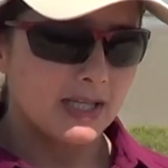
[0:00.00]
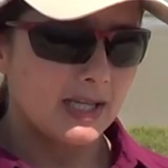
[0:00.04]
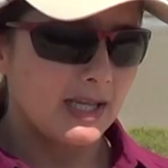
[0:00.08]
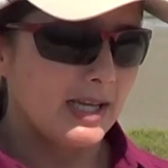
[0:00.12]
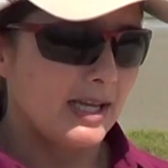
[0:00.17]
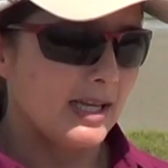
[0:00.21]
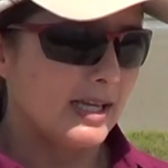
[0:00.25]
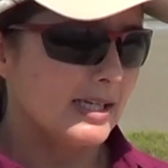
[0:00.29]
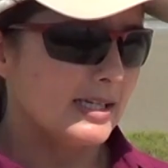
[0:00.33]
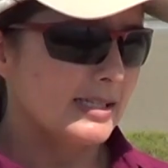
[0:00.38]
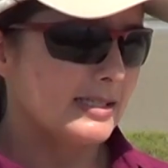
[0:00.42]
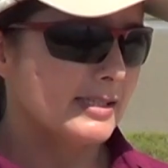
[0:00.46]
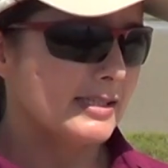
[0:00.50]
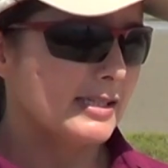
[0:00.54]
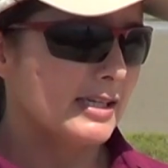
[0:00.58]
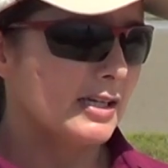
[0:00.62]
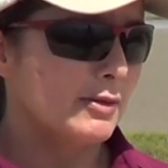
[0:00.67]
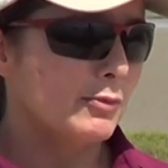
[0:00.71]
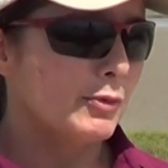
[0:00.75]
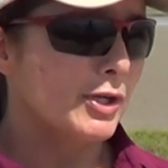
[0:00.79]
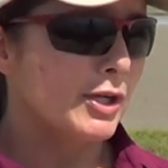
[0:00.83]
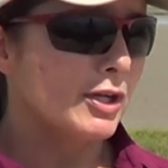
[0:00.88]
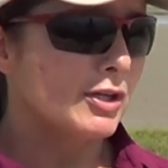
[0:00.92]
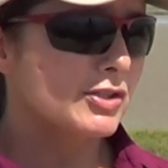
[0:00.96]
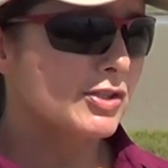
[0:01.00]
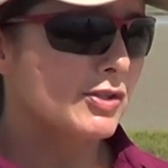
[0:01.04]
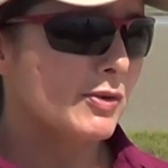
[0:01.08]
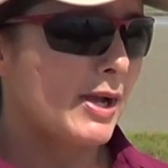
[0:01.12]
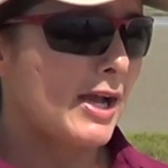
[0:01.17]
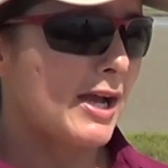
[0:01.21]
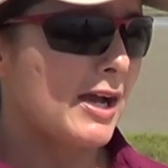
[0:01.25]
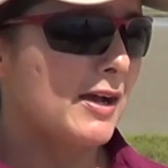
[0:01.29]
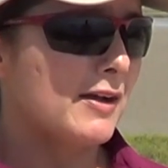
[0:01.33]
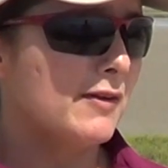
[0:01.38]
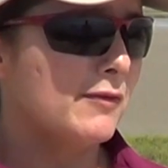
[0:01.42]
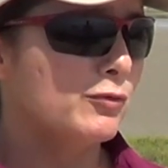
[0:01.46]
and um, we also
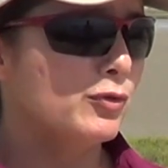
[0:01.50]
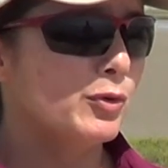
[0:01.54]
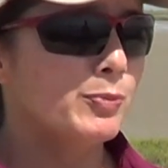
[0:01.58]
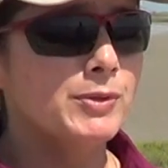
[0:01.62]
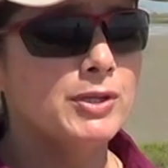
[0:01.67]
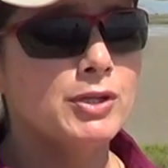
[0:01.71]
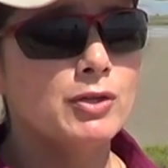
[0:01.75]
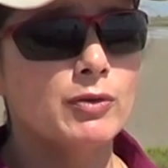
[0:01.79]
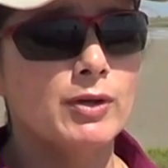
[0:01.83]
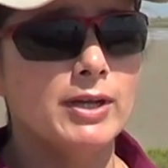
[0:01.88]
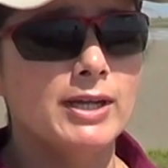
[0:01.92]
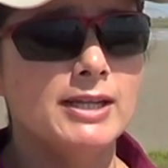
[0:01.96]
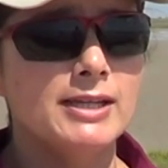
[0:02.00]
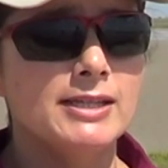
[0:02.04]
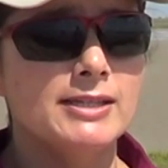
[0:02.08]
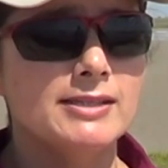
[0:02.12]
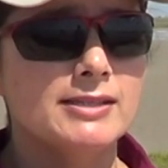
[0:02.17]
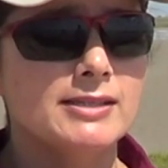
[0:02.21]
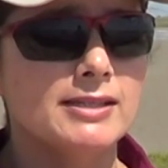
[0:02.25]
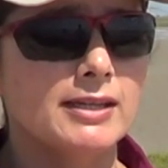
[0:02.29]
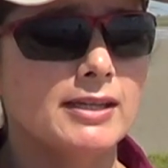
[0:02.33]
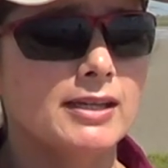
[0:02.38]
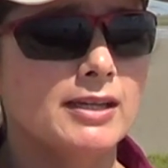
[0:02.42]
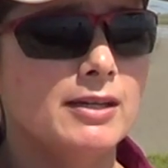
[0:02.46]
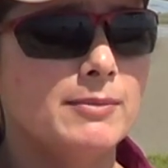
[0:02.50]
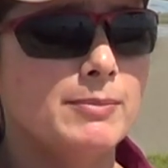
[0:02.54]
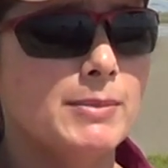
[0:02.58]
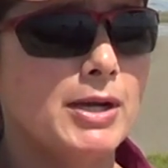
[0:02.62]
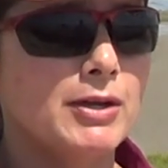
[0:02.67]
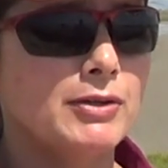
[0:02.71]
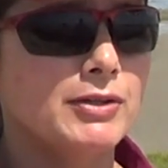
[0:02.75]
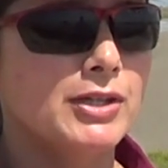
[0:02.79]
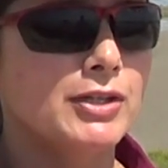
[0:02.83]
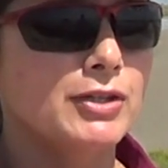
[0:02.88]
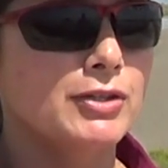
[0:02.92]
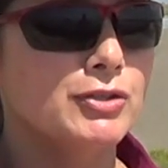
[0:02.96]
have whooping cranes that come
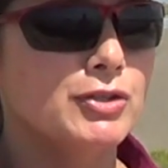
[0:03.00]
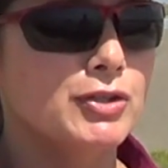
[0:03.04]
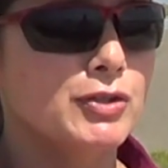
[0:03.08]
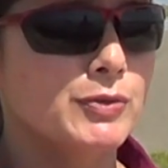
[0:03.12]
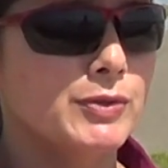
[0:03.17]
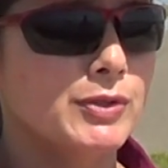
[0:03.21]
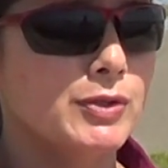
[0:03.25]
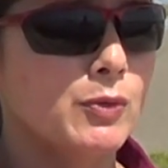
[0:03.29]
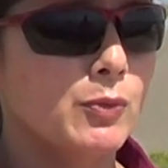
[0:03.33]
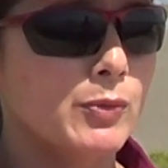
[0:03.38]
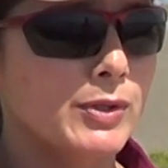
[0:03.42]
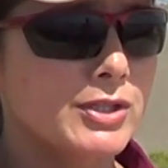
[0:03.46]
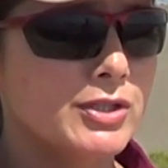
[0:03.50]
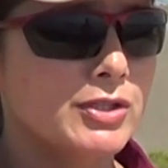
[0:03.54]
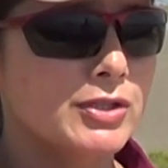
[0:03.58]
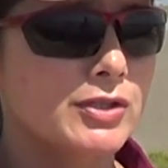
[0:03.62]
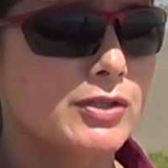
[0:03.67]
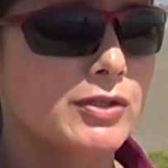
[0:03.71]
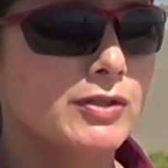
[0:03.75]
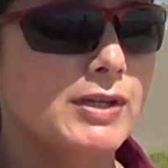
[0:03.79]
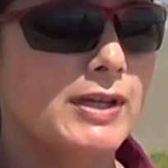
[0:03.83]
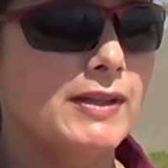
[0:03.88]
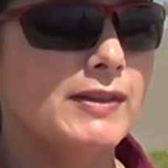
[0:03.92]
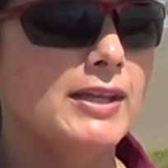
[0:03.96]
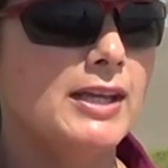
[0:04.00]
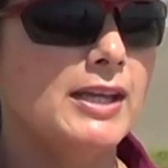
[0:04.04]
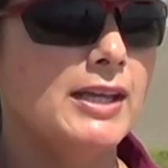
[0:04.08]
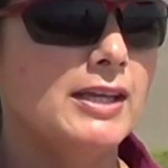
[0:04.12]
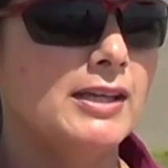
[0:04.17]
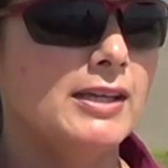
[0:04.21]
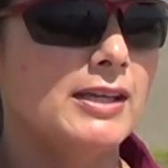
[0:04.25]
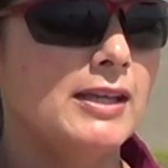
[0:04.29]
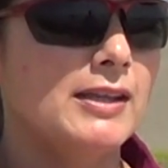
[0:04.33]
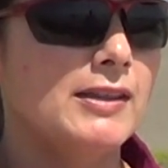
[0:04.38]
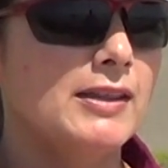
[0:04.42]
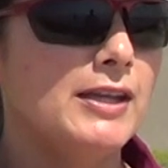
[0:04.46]
out here during the winter and
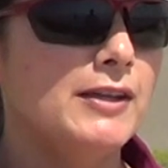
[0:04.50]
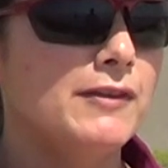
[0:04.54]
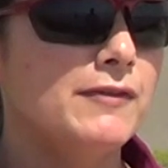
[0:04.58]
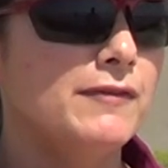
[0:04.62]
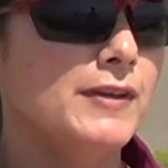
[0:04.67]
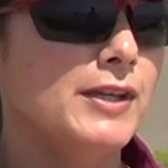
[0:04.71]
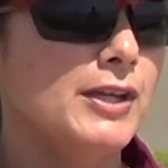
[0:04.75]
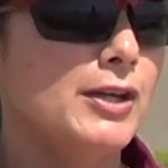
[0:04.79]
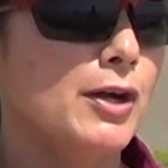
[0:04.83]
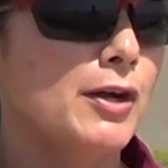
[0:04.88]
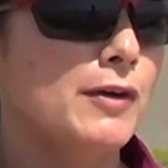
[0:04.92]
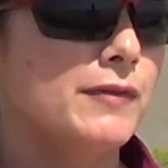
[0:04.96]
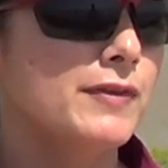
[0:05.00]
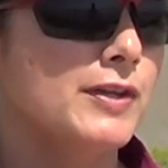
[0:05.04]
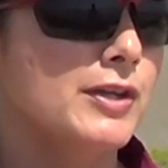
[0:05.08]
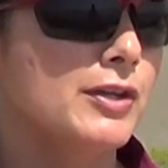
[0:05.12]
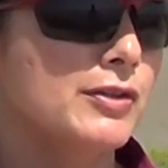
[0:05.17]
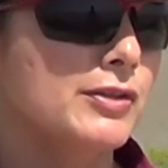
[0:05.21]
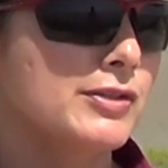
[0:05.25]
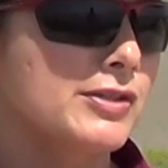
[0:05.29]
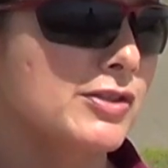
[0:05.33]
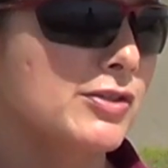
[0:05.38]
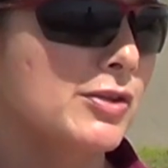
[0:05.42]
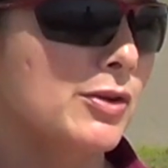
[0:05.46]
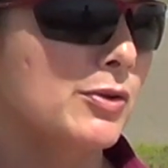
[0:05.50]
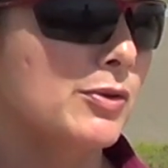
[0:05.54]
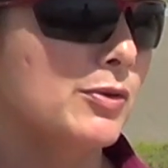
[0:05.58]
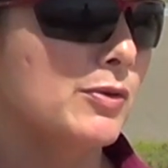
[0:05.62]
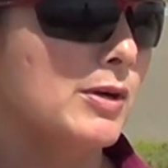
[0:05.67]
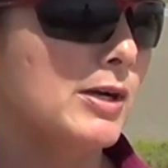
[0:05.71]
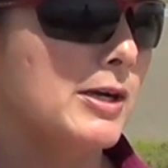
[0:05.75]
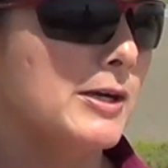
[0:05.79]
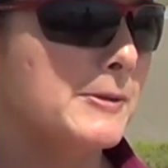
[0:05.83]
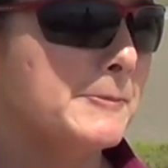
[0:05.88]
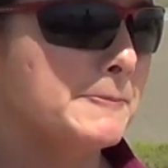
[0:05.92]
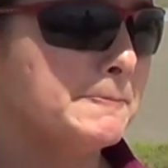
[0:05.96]
they and they feed off here
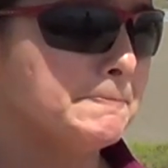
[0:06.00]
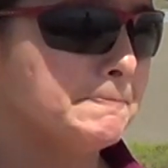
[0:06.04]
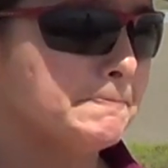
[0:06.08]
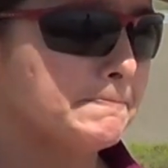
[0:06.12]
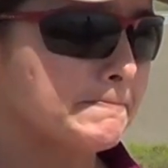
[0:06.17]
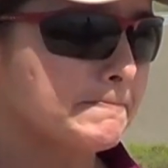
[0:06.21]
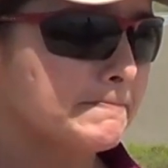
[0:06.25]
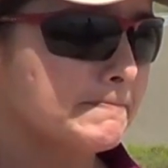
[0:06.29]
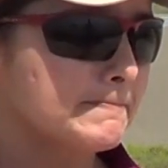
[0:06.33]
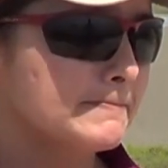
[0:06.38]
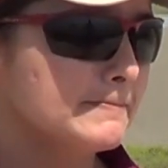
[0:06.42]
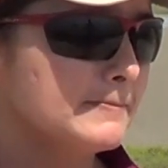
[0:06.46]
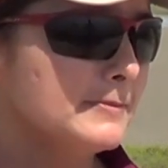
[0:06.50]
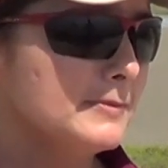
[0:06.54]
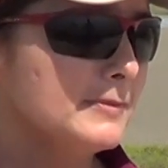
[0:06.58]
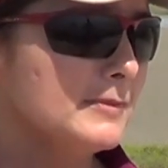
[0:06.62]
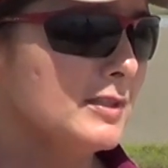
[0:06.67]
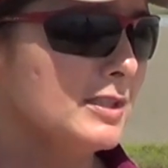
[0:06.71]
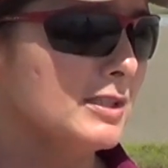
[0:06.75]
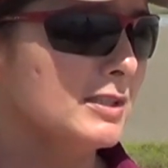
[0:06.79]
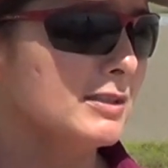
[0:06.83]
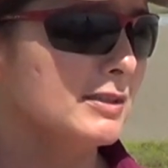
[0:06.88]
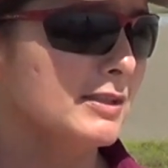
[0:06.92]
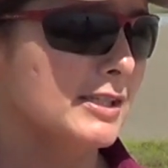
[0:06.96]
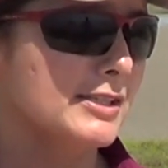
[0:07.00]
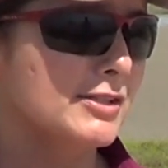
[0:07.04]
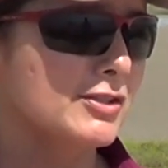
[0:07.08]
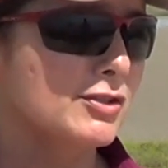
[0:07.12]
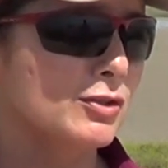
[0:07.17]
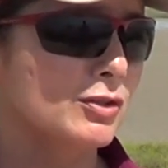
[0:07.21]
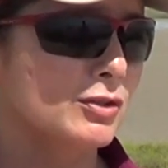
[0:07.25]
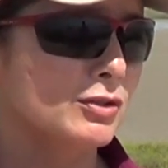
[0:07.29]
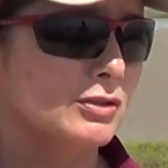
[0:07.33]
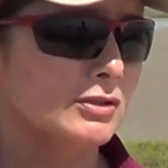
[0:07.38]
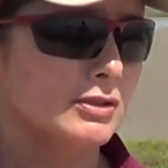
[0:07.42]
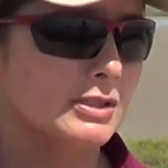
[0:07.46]
so um, this
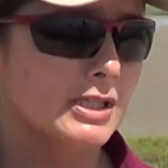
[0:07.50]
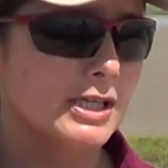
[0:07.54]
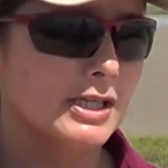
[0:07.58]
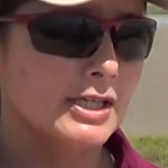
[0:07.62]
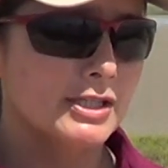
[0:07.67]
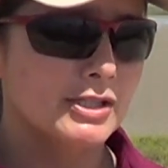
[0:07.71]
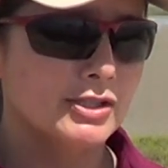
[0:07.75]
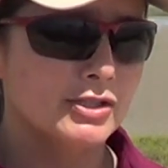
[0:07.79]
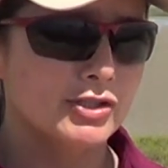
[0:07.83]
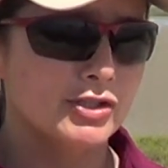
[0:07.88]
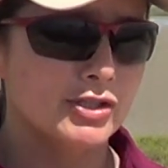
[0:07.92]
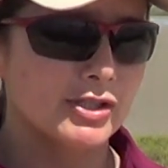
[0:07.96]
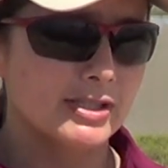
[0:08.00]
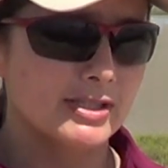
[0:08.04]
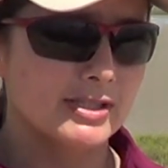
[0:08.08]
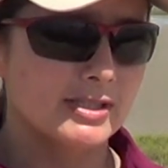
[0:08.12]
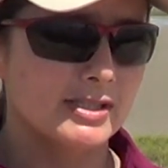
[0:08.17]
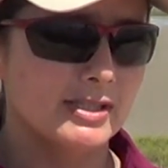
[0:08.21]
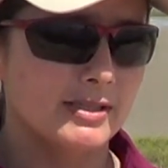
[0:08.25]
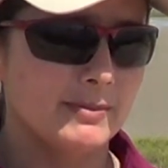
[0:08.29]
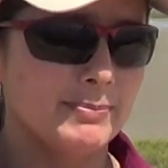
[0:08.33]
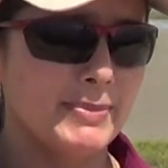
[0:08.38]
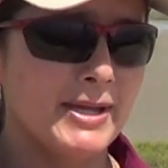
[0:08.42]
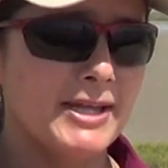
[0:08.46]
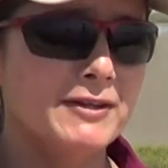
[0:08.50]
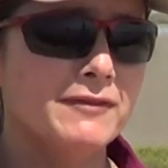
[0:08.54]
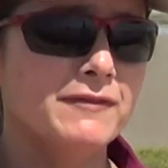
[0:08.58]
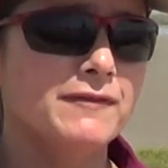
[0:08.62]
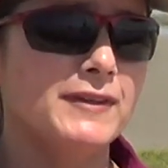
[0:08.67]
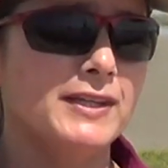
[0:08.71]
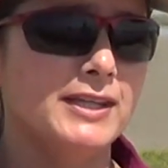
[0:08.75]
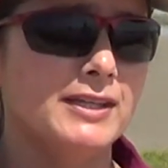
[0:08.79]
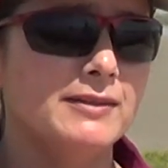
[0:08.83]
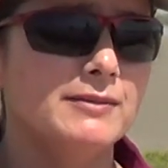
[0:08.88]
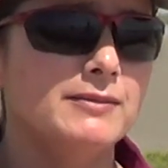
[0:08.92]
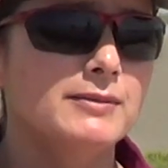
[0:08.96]
will just uh,
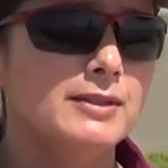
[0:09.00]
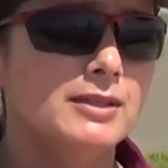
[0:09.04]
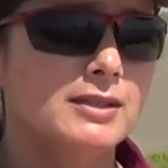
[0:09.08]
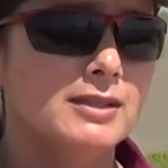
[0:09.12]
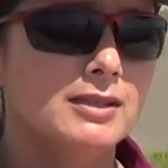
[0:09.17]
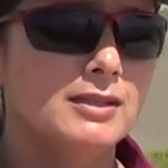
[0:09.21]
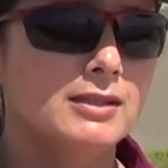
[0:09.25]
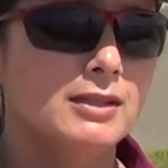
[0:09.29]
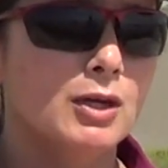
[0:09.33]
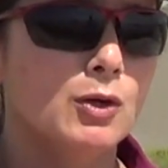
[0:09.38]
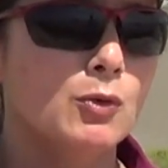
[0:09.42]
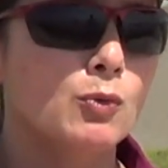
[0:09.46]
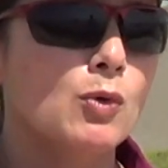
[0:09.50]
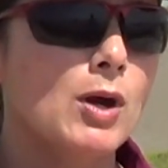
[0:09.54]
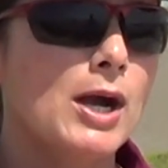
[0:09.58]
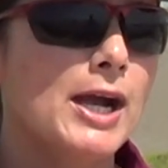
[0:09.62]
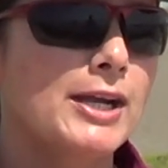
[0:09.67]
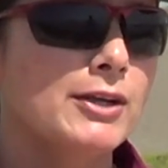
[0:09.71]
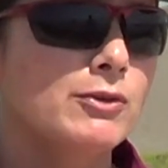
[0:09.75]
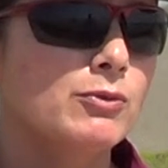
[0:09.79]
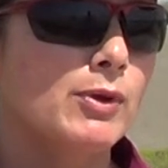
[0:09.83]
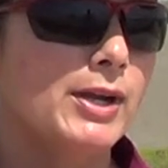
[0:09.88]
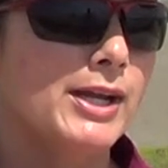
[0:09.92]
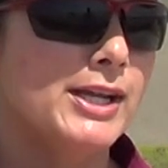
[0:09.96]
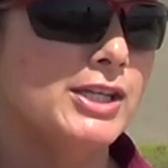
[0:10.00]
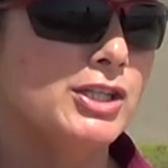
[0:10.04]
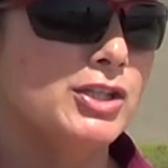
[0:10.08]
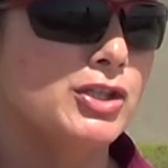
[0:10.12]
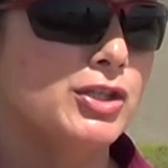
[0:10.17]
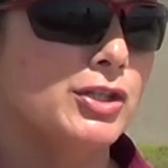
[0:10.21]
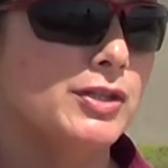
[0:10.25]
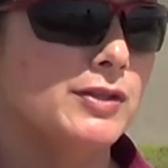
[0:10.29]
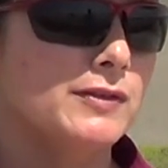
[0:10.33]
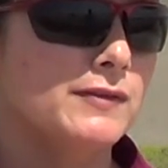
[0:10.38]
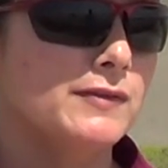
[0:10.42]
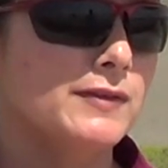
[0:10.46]
benefit a wide
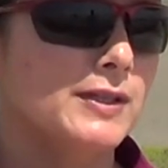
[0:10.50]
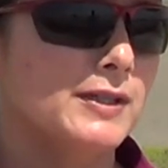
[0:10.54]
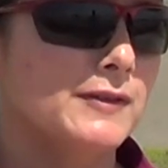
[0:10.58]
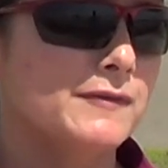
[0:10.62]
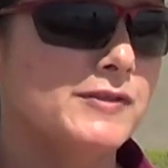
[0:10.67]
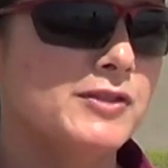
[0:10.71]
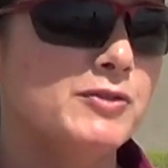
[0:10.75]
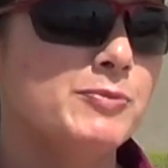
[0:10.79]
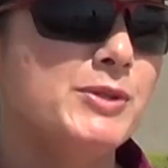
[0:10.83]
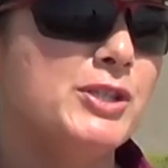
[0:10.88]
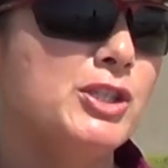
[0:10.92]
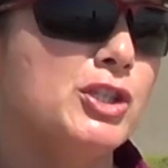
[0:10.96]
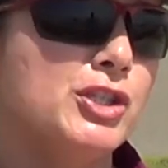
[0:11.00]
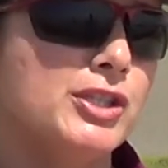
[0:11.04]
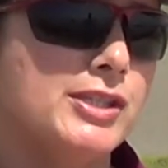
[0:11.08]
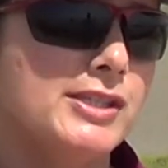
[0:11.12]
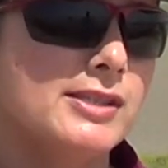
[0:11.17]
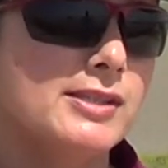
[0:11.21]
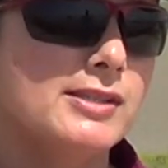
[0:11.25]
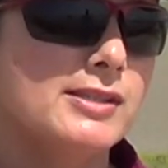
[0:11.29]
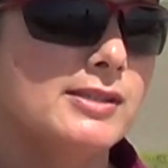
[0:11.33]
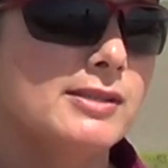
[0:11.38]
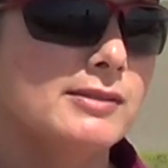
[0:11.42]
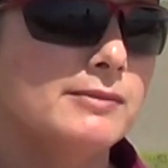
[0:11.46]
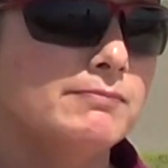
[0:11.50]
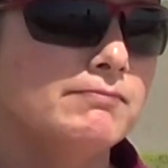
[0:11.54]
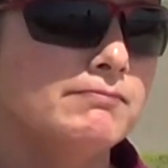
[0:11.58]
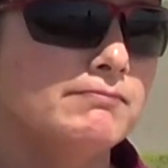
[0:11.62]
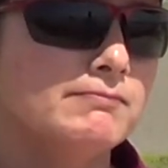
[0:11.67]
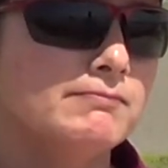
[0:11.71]
range of uh, species.